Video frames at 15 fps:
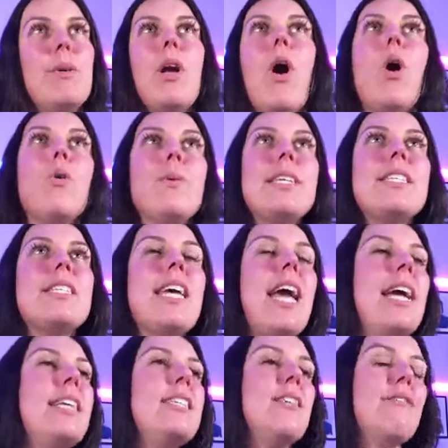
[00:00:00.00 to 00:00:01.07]
We always
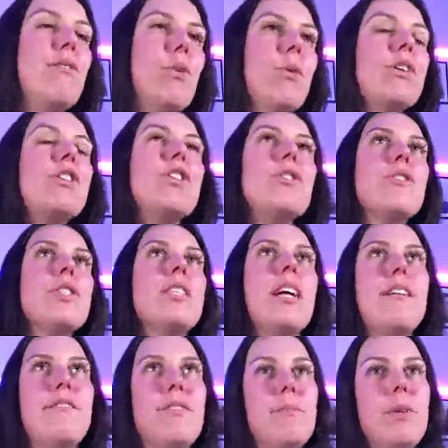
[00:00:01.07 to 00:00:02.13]
say divorce
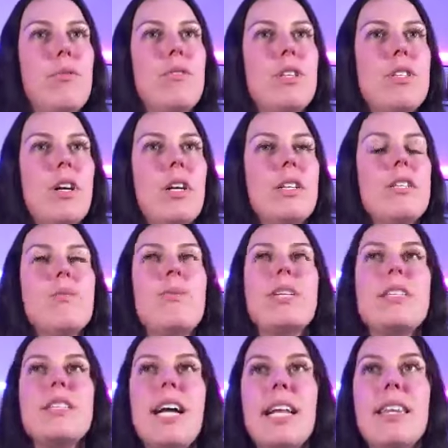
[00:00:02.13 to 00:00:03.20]
yourself from the results. We
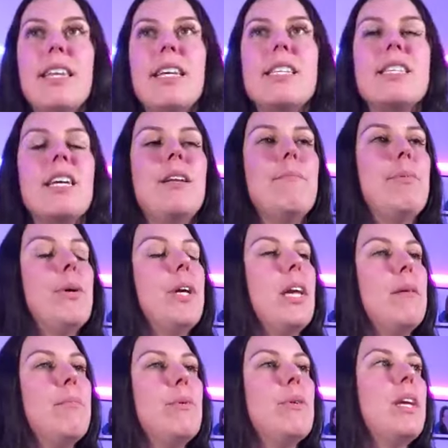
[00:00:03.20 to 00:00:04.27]
said this in
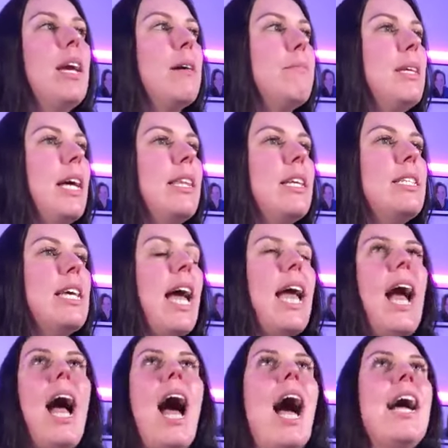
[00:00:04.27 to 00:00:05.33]
booking bootcamp the other
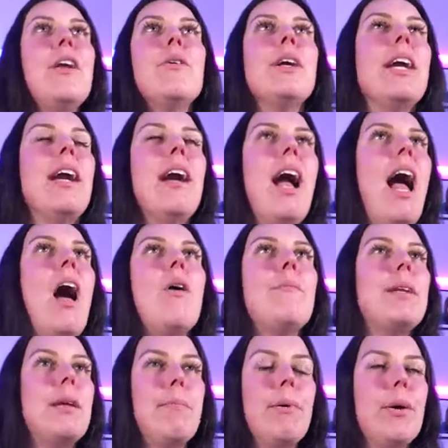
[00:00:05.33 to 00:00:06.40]
day. I don't care how
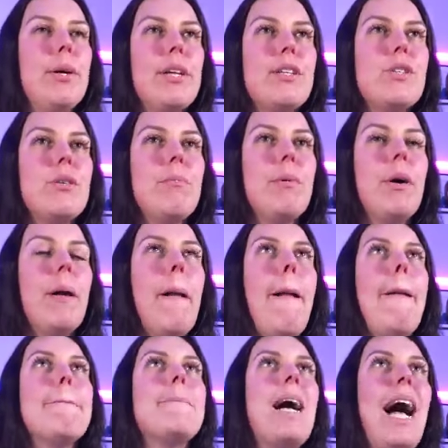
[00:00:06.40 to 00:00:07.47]
many parties you book.
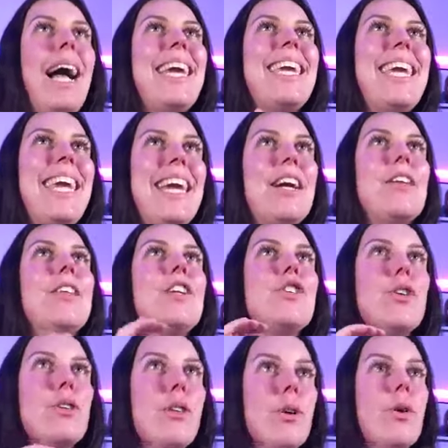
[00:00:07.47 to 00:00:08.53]
I care that
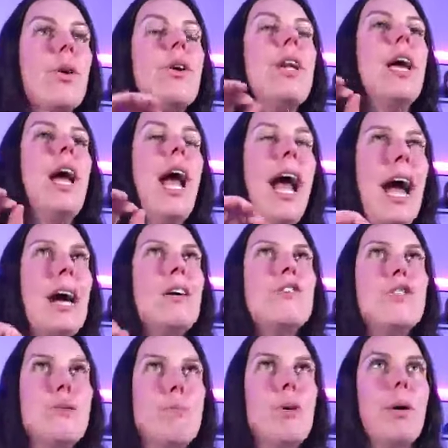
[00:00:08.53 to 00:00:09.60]
you learn how
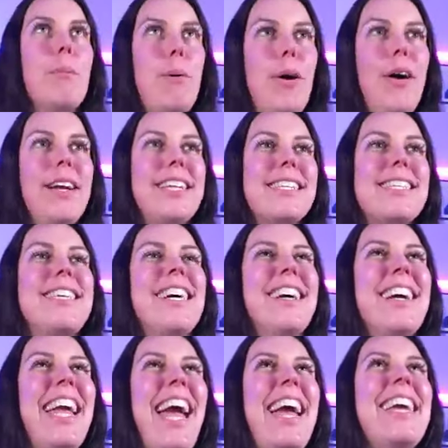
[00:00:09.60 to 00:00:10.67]
to book parties,
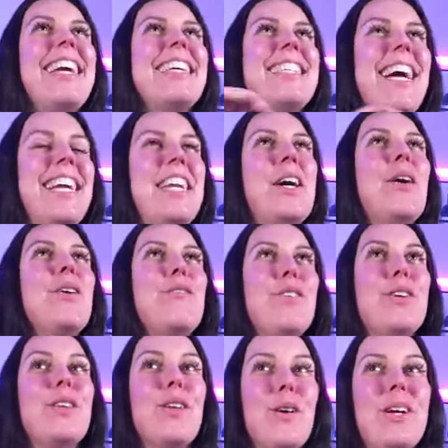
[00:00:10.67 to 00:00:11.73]
okay? Because I know if
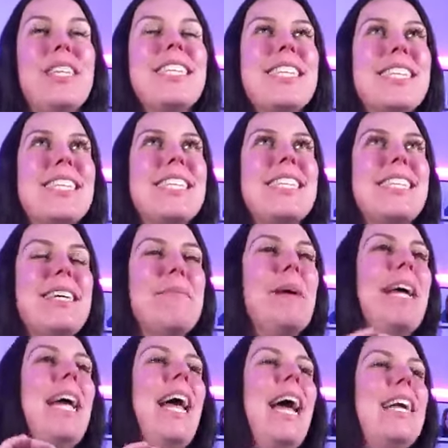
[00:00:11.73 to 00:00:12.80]
you learn the
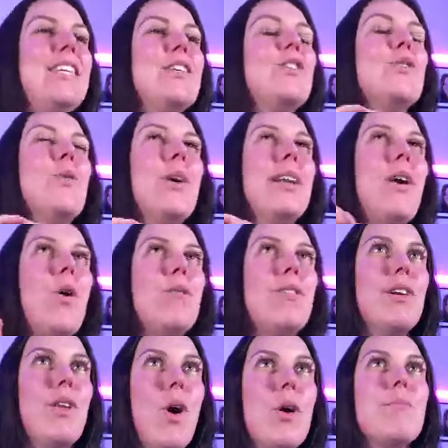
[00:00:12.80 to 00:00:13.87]
system and you do it
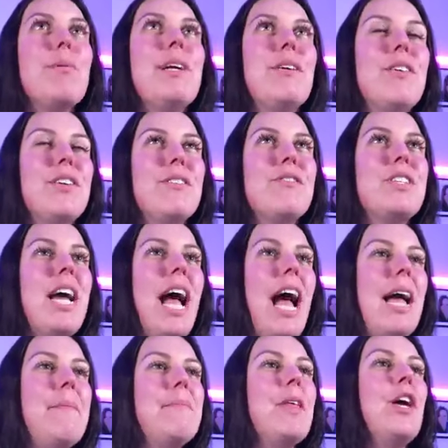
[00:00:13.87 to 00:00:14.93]
over a long period of
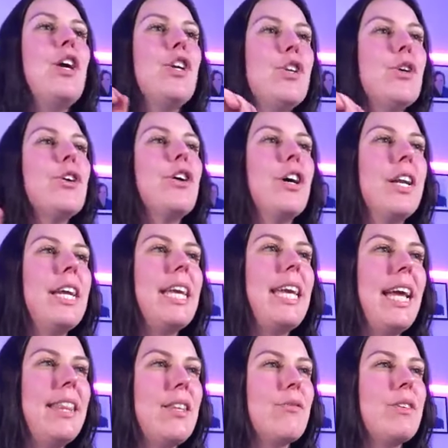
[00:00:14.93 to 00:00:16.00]
time, you're gonna
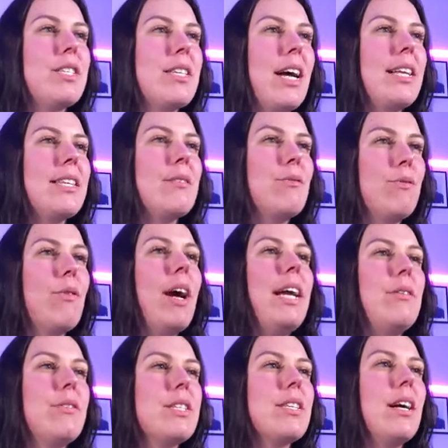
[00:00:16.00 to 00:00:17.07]
get the result,
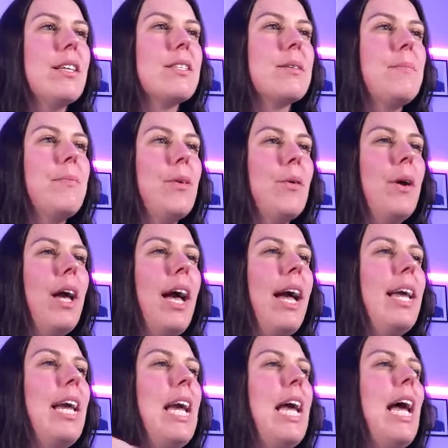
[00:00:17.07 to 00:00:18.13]
right results,
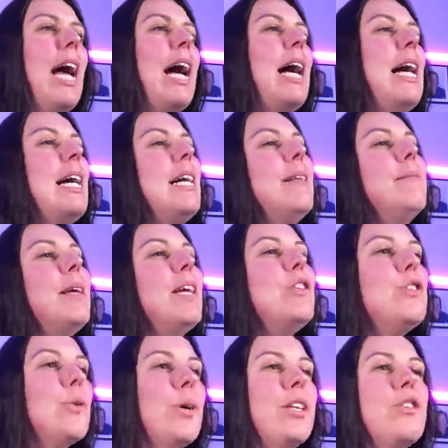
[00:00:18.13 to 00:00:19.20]
okay? Um,
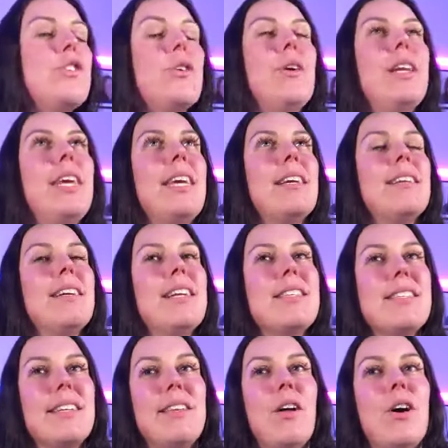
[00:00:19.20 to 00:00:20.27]
enjoy the journey.
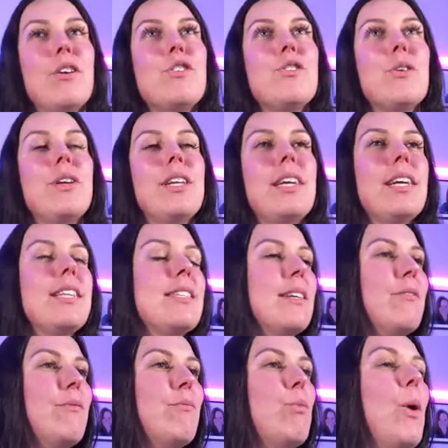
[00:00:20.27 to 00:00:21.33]
It's a long journey, it's
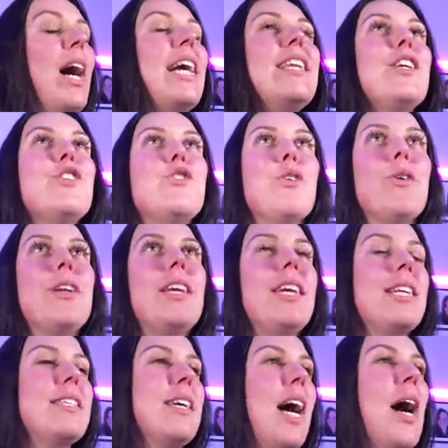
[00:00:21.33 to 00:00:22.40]
a windy journey,
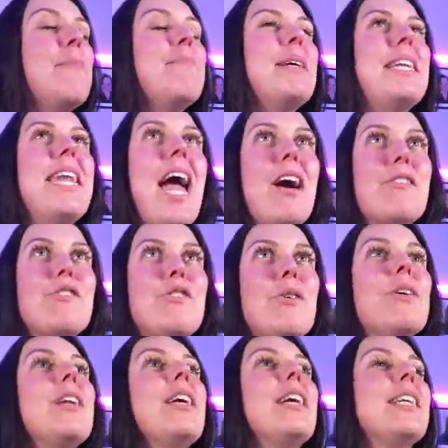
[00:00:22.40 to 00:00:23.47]
it's an up and down
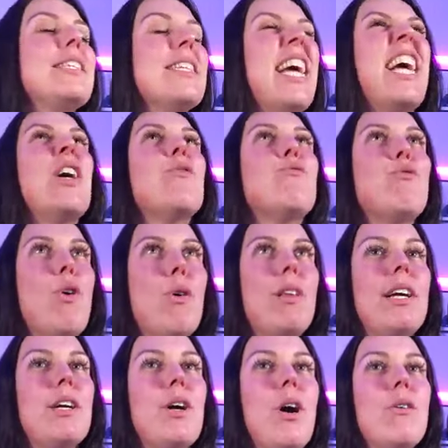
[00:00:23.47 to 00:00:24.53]
journey, it's like a
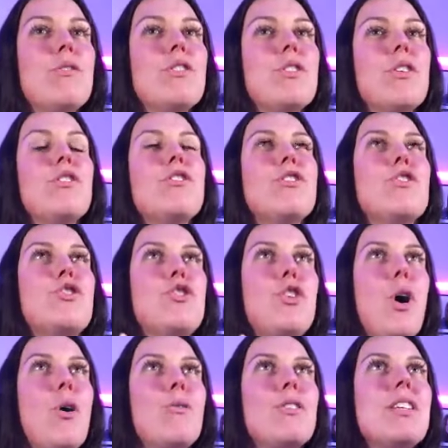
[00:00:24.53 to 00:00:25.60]
roller coaster. Just
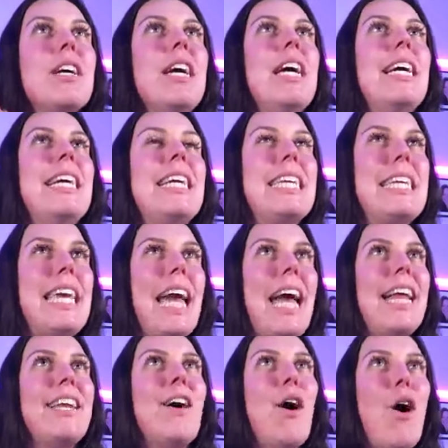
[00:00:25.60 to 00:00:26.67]
don't
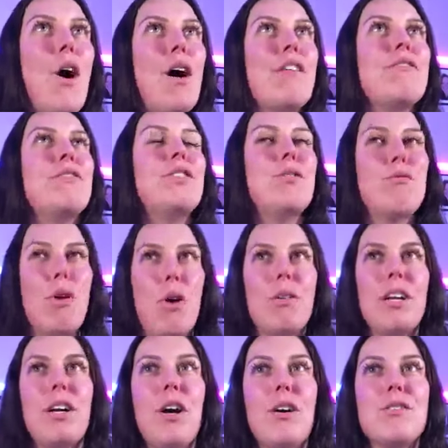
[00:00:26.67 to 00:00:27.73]
get off the
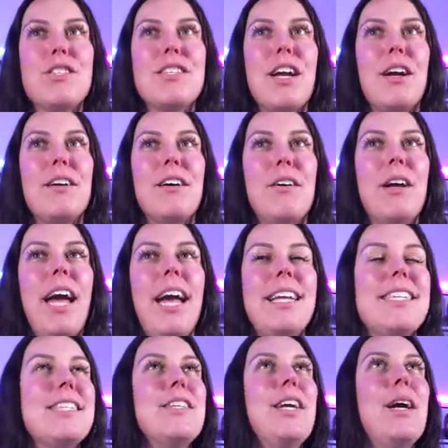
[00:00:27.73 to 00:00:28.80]
roller coaster.
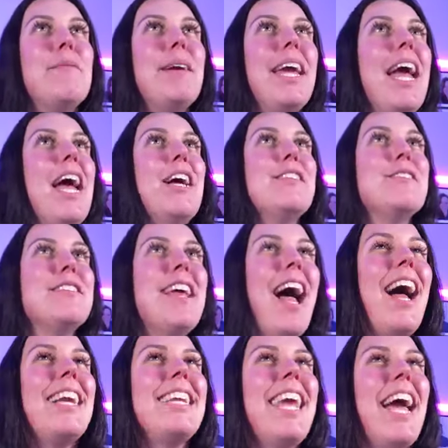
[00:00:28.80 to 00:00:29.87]
Okay? Did you hear me? Do
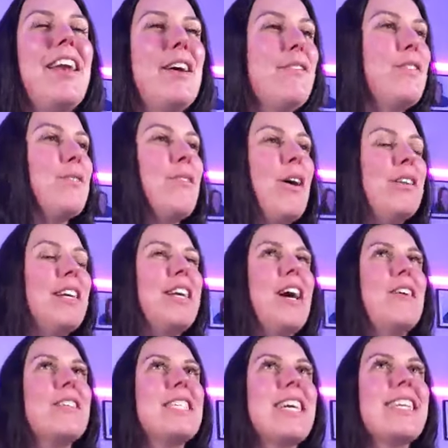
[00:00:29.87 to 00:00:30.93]
not get off the roller
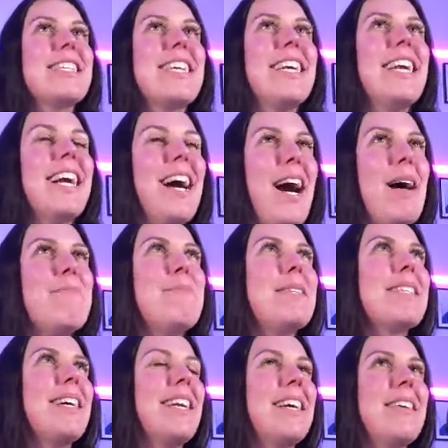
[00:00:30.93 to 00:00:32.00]
coaster. It's going to go up,
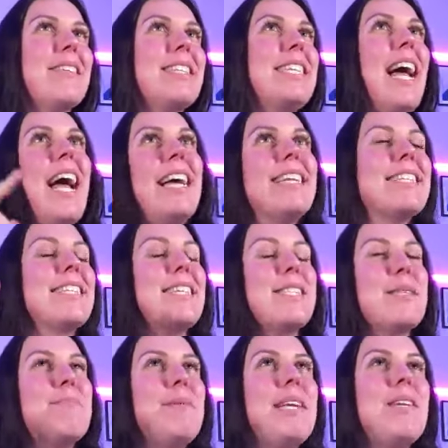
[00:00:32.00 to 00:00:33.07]
it's going to go down, it's going
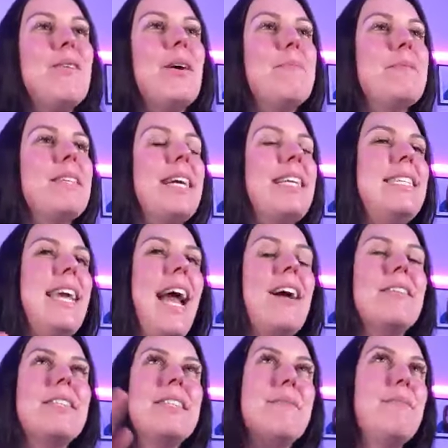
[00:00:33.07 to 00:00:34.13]
to spin you upside
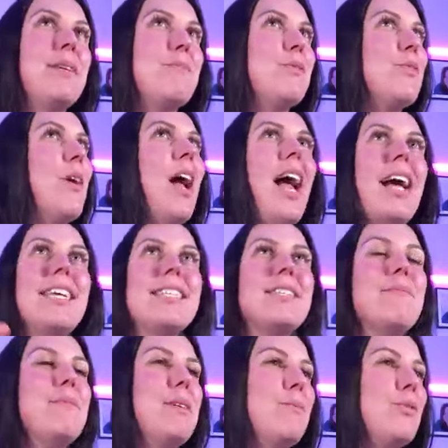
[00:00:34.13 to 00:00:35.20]
down. Sometimes you're high,
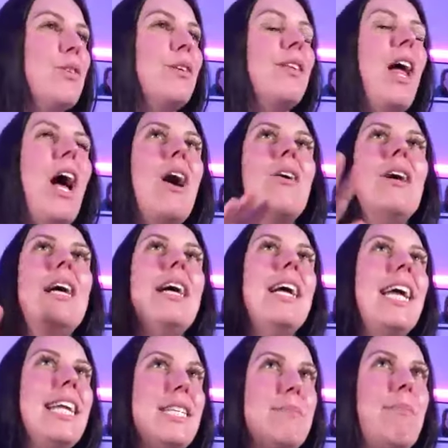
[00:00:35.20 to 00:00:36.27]
sometimes you're low.
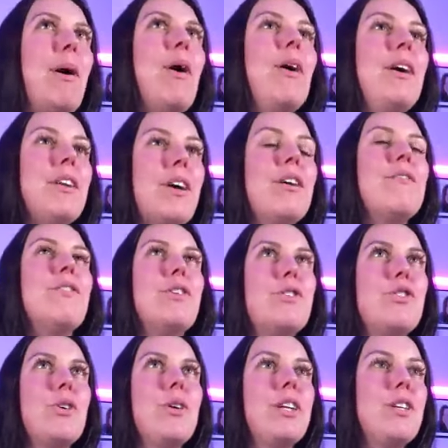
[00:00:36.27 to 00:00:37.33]
It's part of the
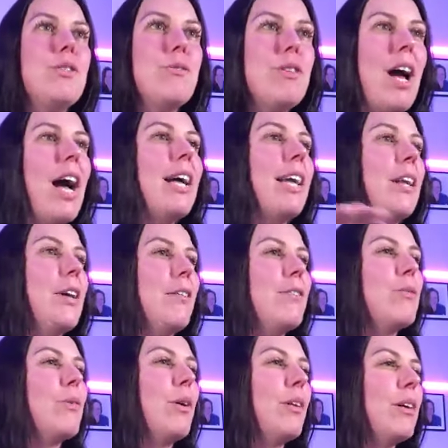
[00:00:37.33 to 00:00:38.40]
journey. Do not get off
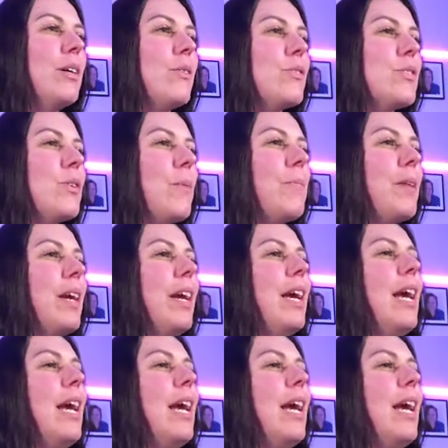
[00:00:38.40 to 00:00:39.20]
the roller coaster.